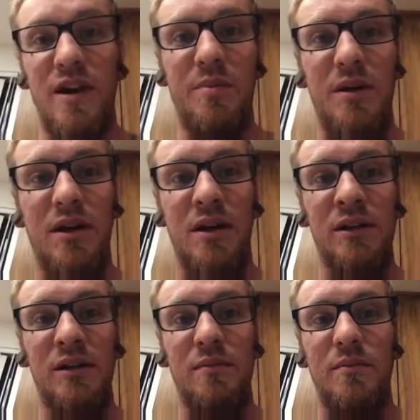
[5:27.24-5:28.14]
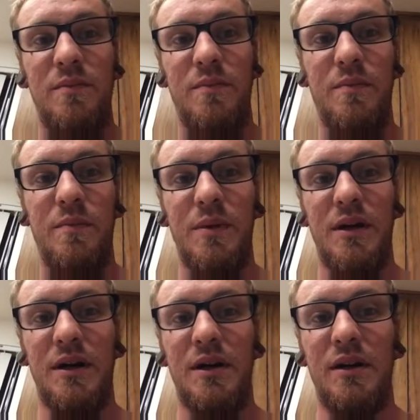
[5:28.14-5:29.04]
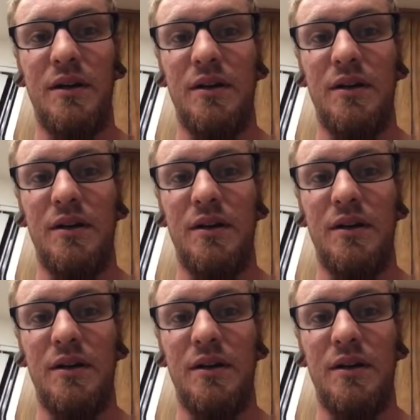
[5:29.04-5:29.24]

vaping on it, but